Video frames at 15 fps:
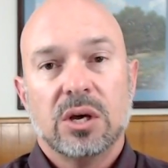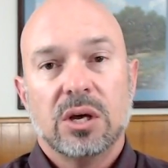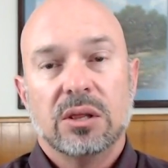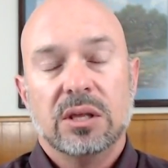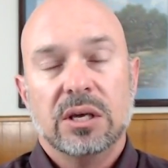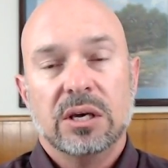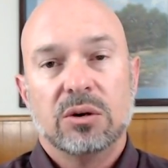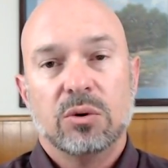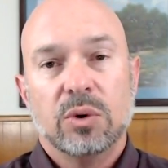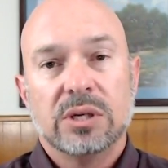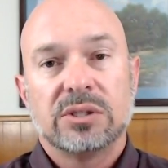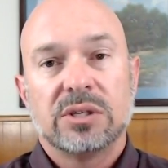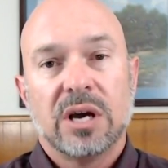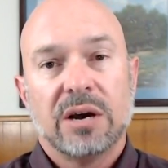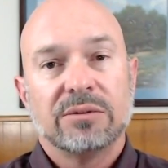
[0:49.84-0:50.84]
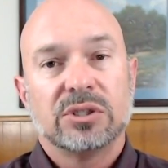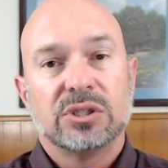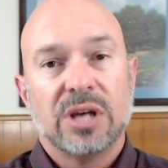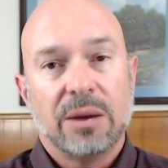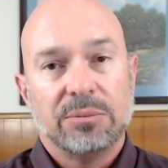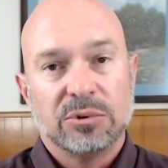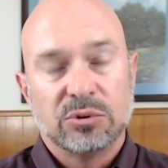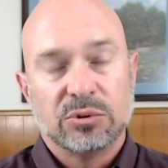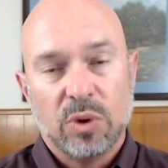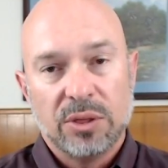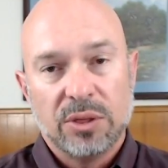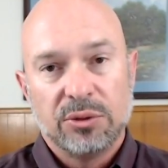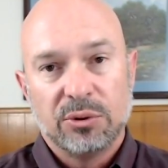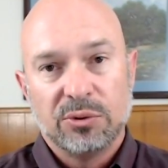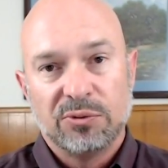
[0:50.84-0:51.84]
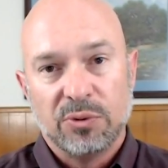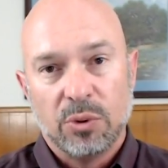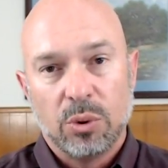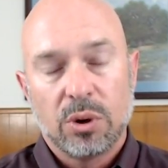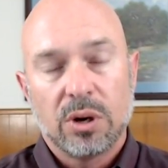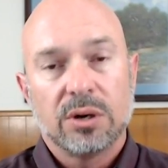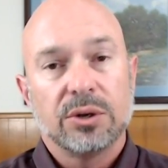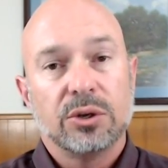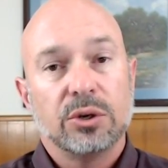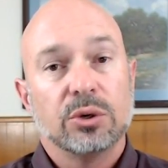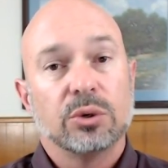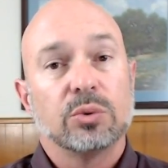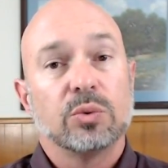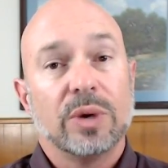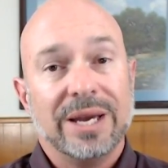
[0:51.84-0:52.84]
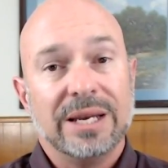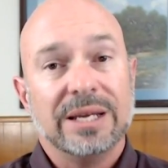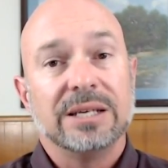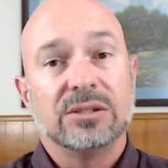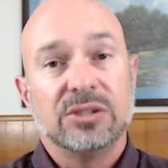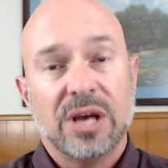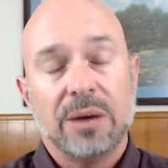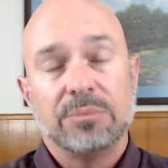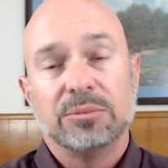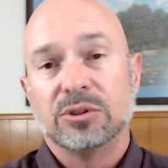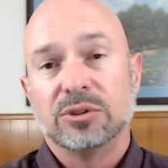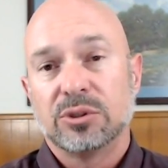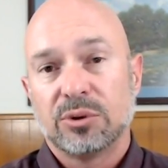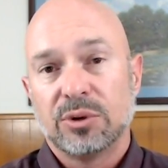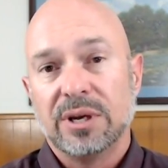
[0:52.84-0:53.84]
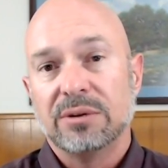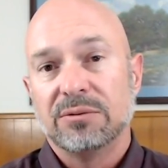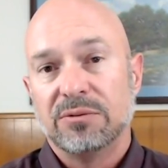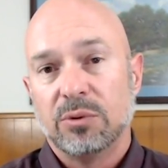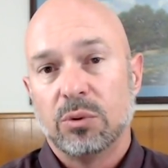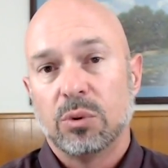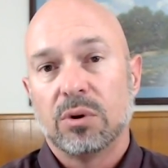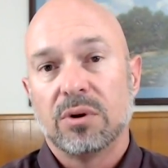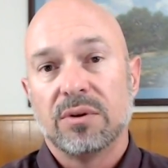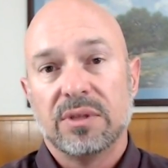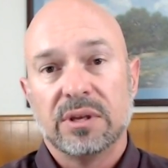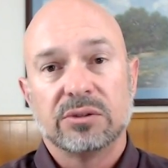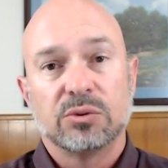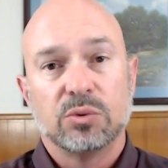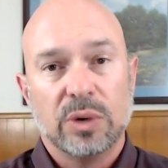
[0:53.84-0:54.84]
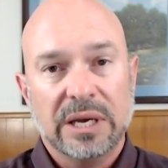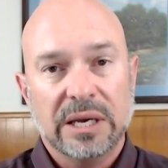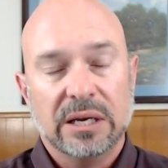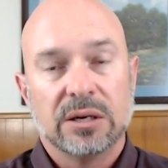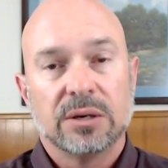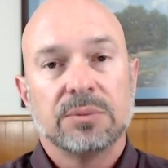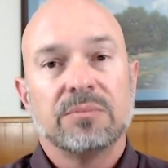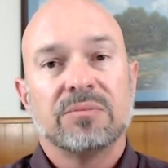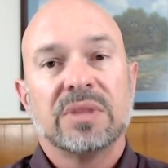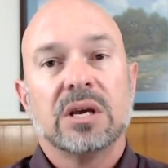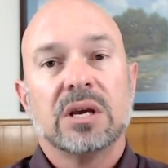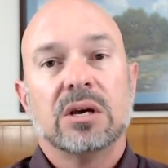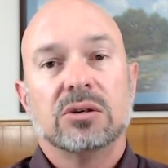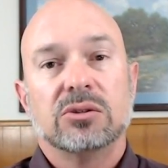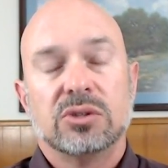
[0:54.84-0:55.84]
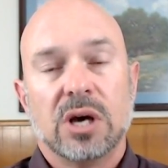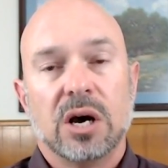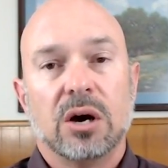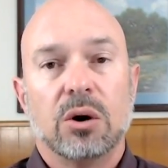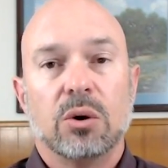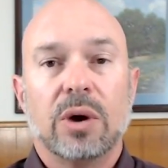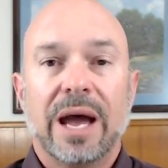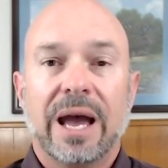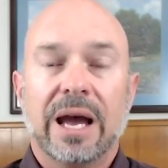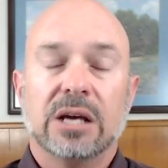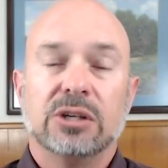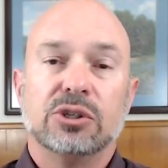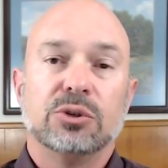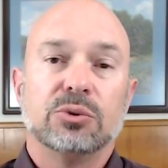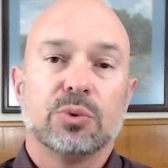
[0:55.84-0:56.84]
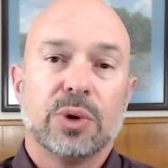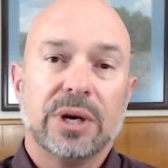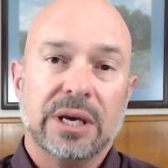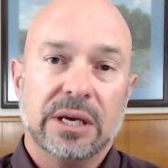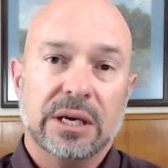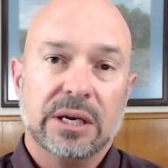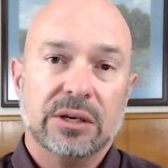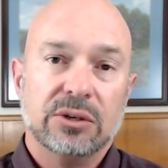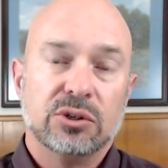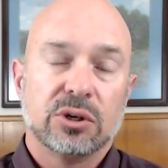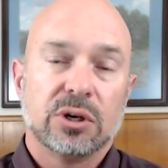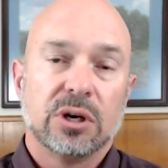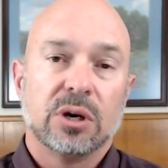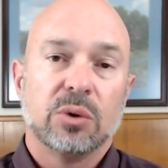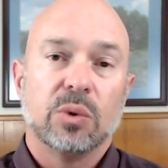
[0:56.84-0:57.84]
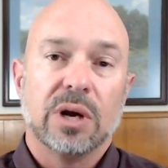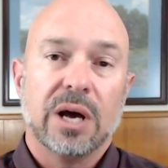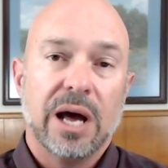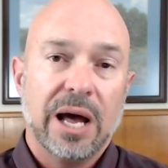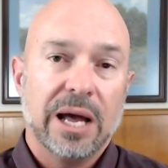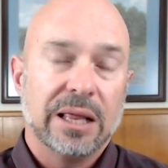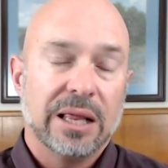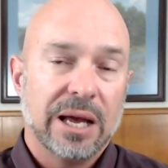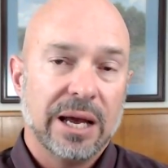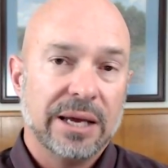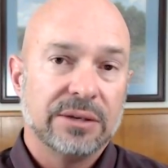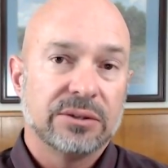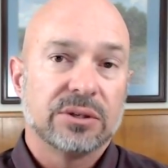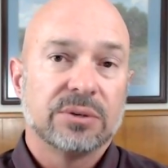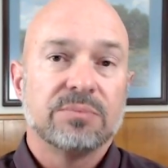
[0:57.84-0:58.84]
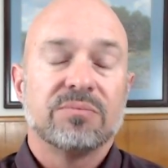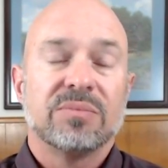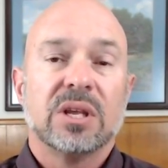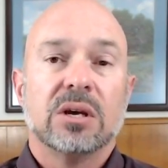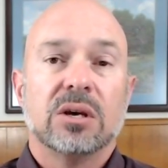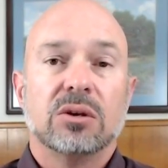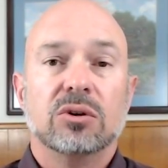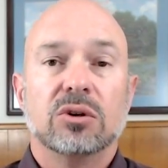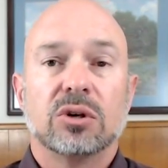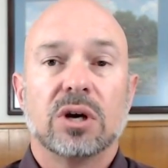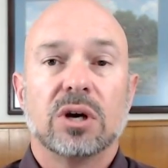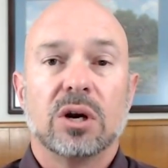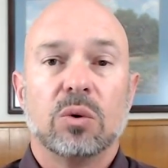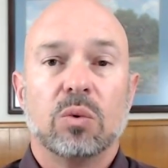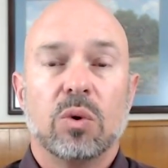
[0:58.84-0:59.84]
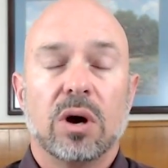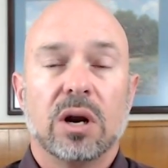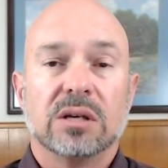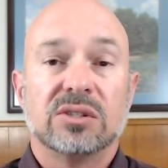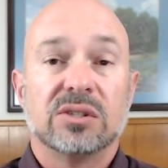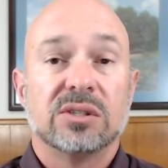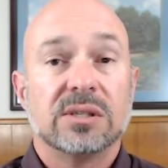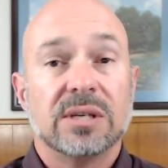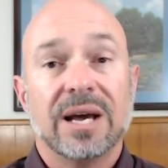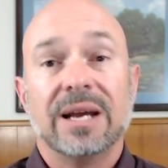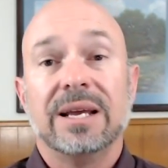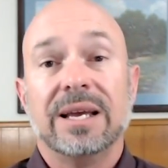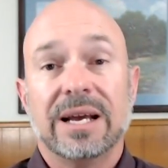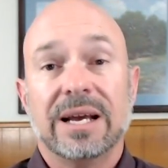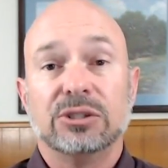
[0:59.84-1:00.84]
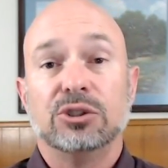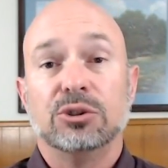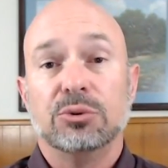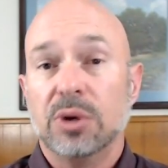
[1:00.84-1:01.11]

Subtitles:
the quiz covers chapters 1 through 4. You're reading chapters 3 and 4 this week. So as you read, you're going to want to highlight. You're going to want to study as you